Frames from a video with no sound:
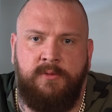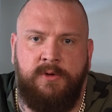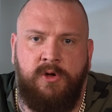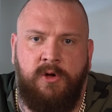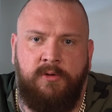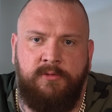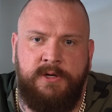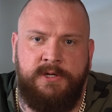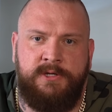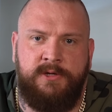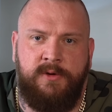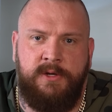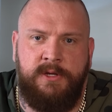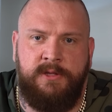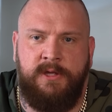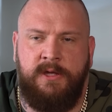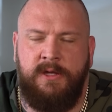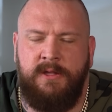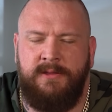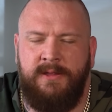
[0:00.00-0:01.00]
We can't really do
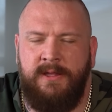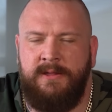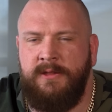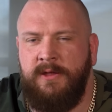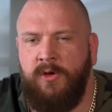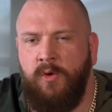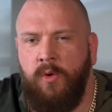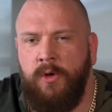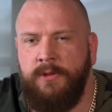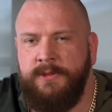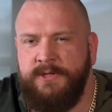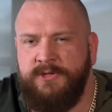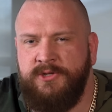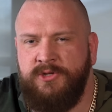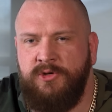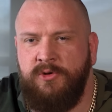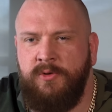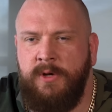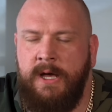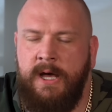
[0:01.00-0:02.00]
anything, and then they go on this
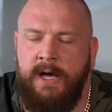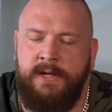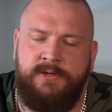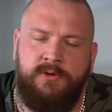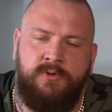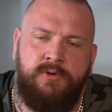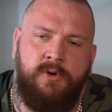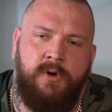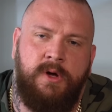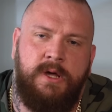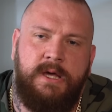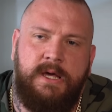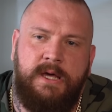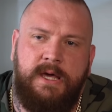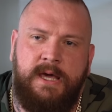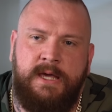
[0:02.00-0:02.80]
tour. I don't know.